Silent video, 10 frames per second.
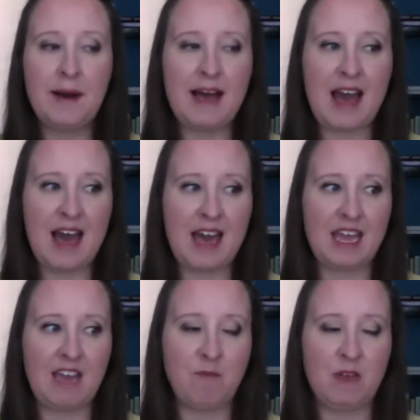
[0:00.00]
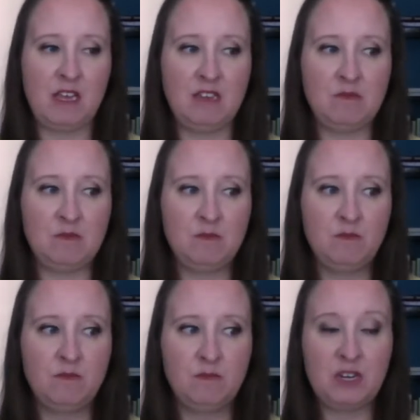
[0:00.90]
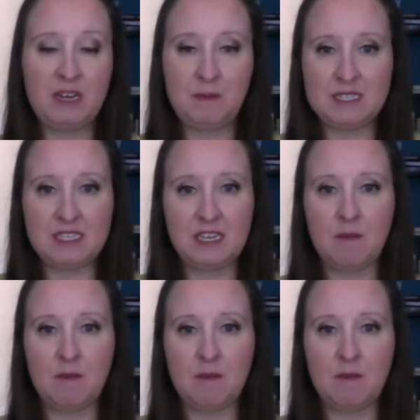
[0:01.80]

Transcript: I have been pretty busy.